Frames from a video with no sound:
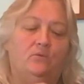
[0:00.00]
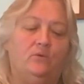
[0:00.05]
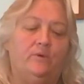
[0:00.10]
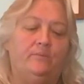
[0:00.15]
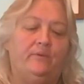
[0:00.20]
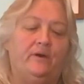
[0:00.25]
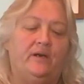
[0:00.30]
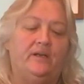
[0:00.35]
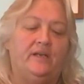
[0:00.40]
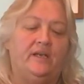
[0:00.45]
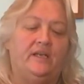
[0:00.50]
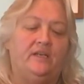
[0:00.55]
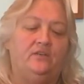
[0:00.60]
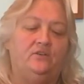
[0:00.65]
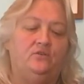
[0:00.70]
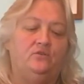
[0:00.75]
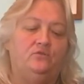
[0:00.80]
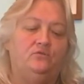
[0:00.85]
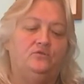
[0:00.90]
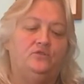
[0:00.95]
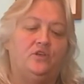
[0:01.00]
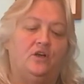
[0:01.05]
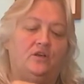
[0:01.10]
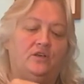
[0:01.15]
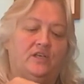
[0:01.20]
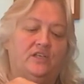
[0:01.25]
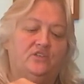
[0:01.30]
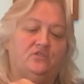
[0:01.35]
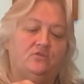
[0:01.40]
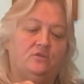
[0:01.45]
we bought a new
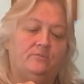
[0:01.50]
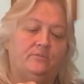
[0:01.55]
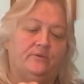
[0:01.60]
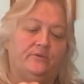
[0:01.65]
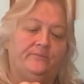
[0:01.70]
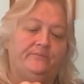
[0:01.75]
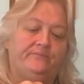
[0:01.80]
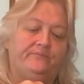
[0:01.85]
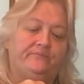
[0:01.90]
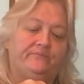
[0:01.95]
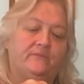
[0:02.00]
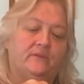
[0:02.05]
doggy trimmer